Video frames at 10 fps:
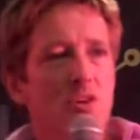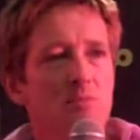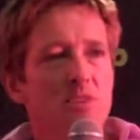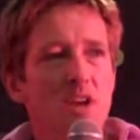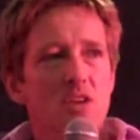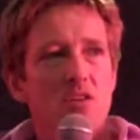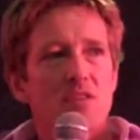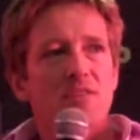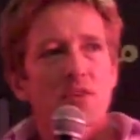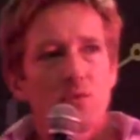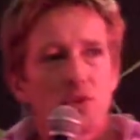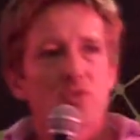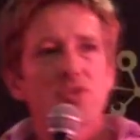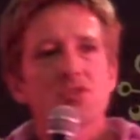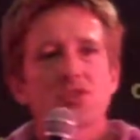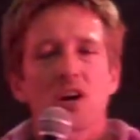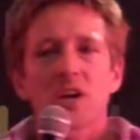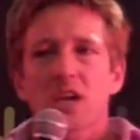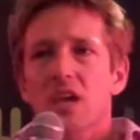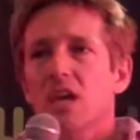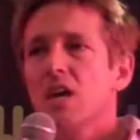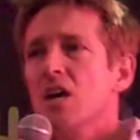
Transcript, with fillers: com dot A U for the real news junkie.